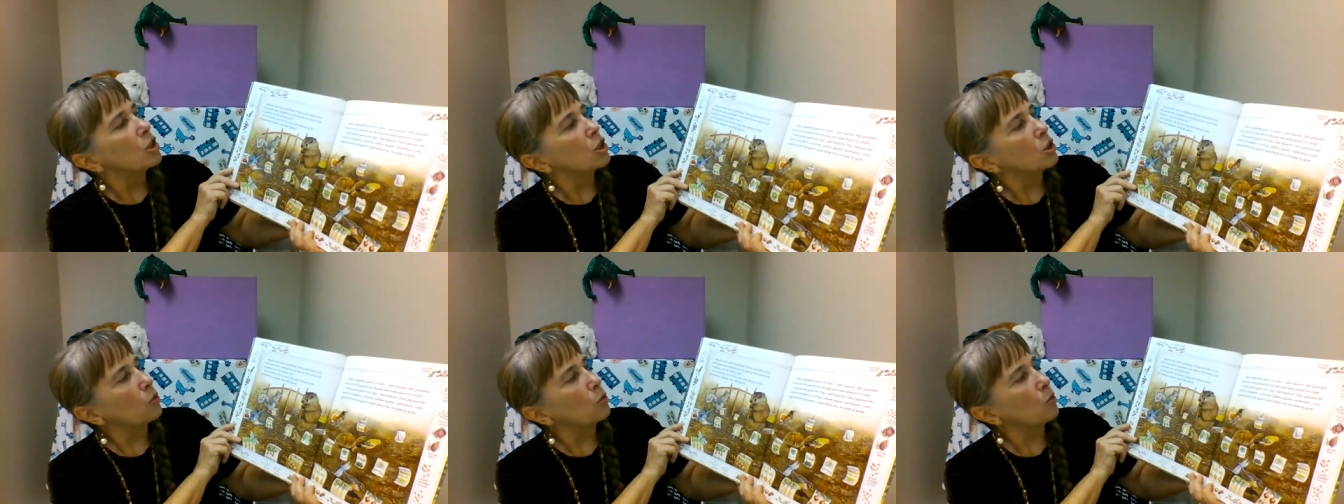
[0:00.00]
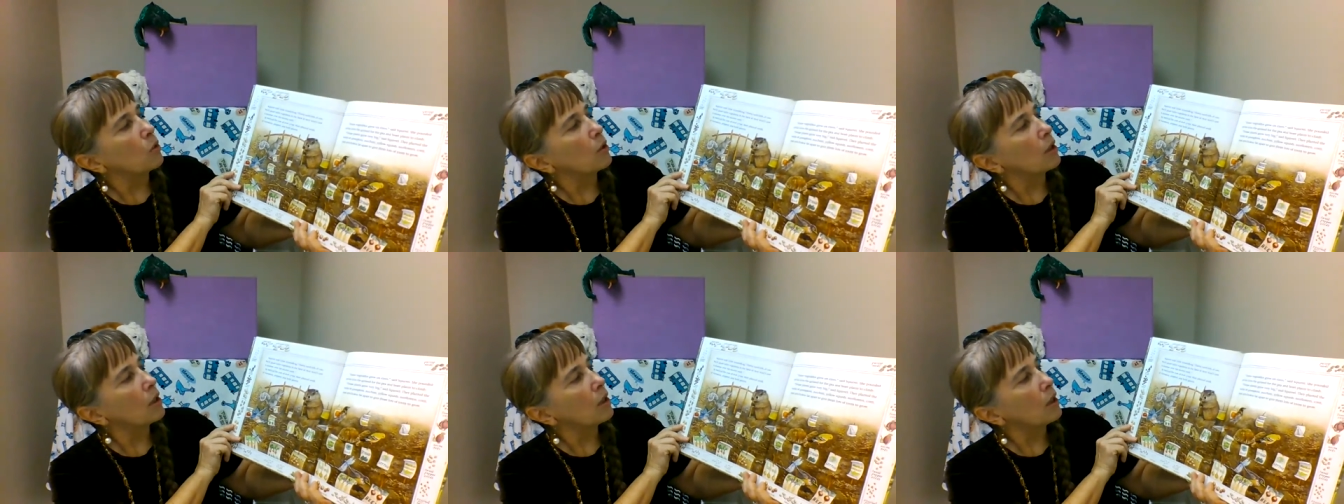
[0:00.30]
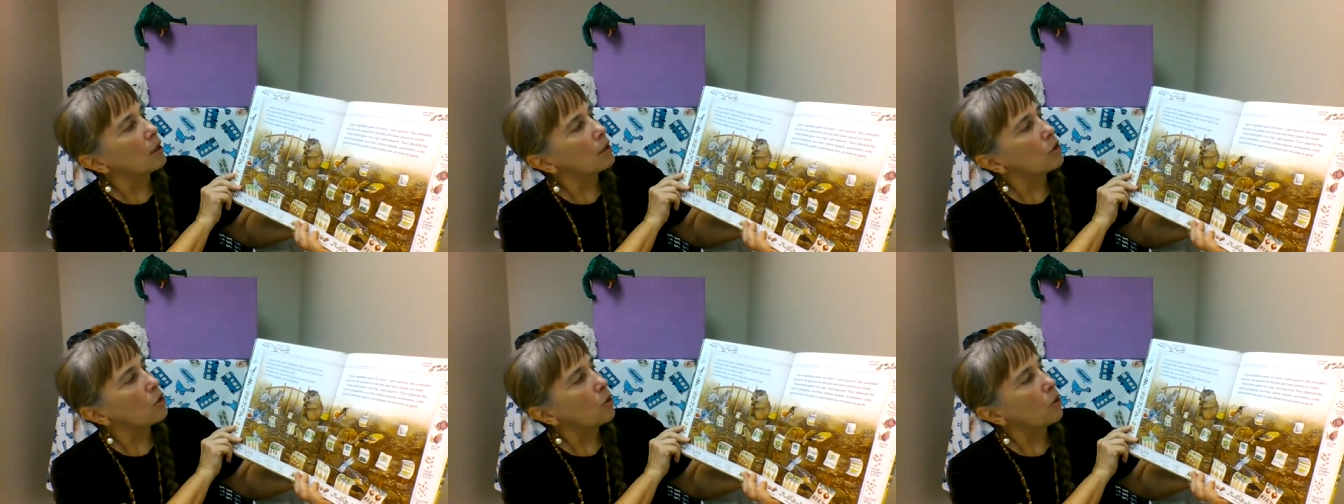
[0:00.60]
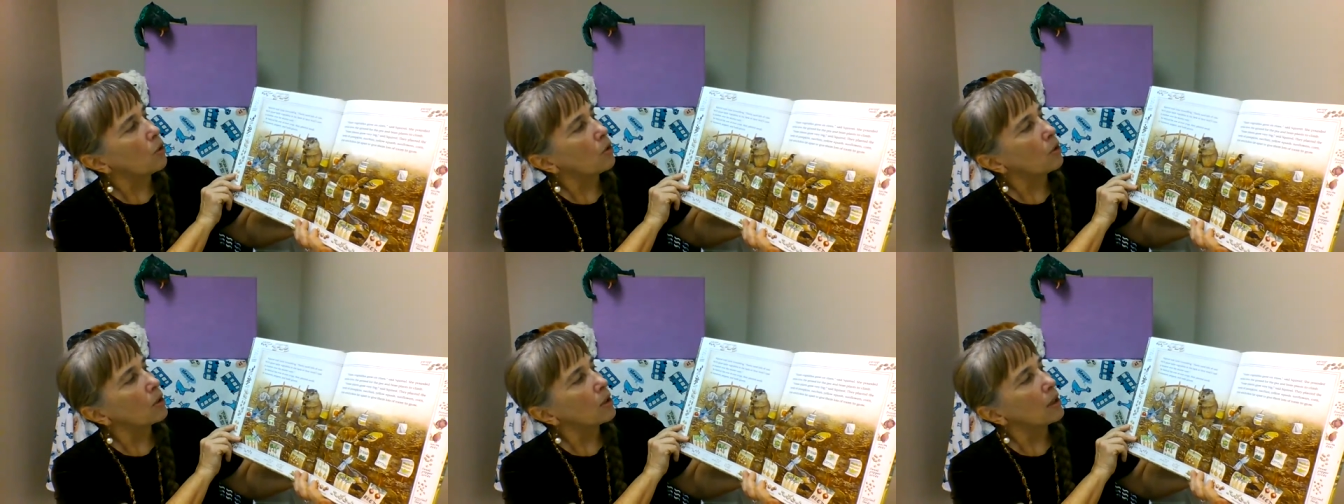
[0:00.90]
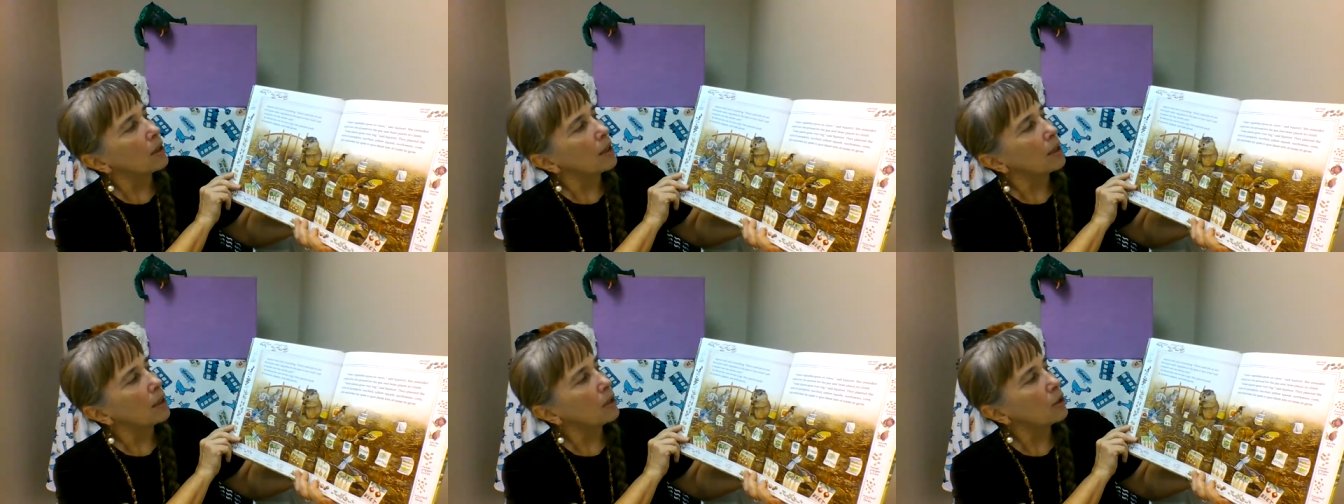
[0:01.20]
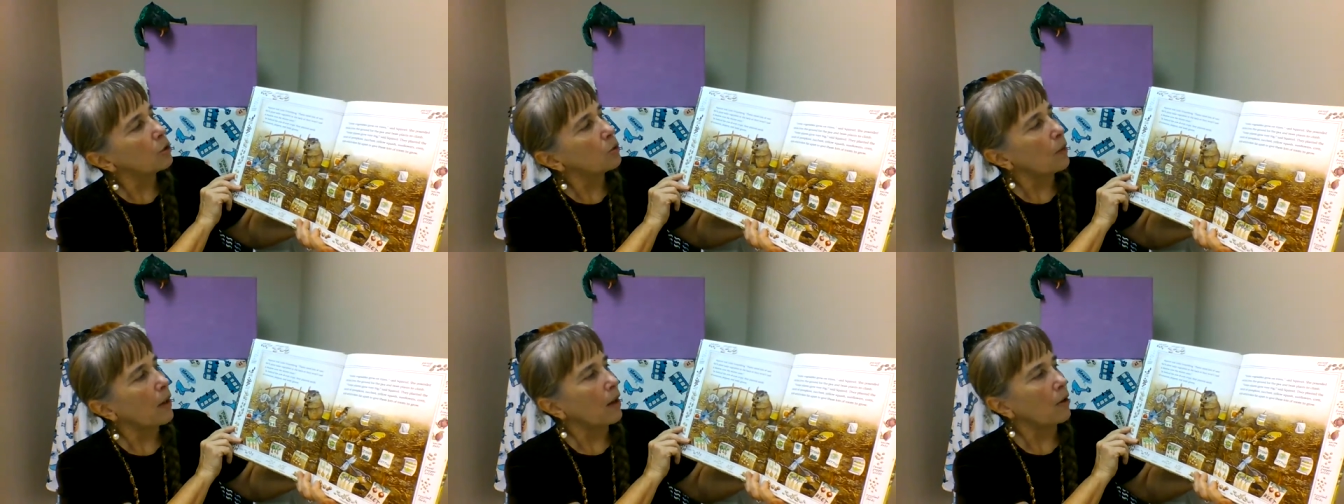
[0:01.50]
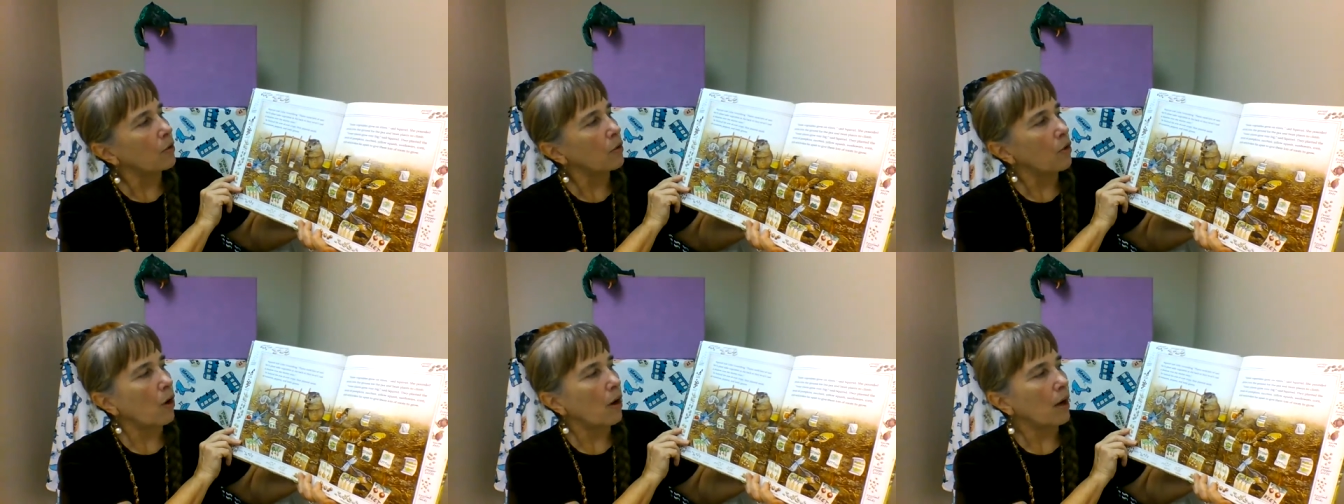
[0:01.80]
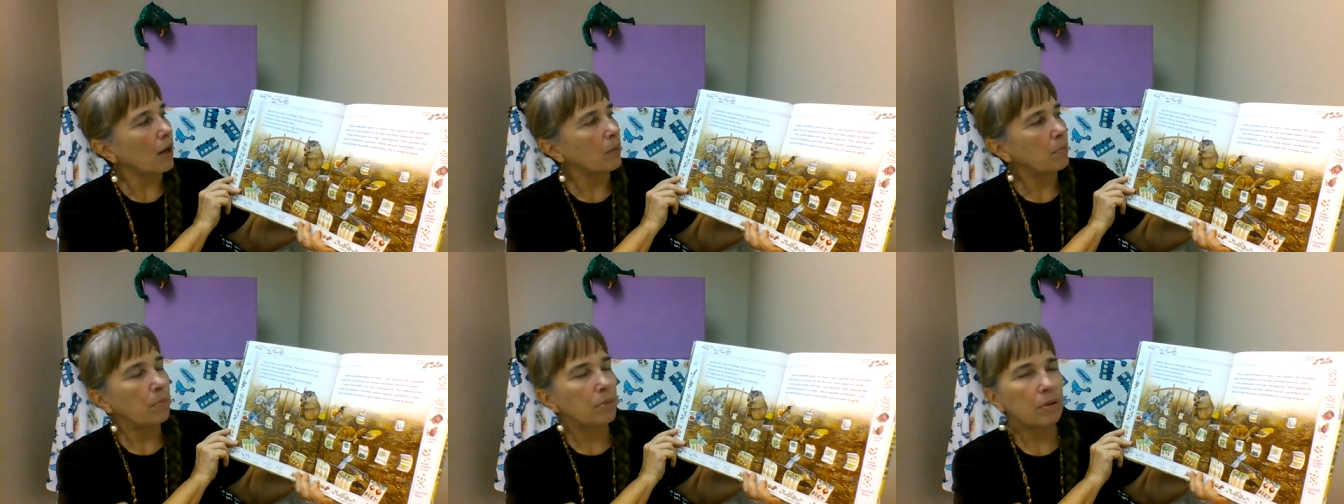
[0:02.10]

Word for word: squirrel told little groundhog,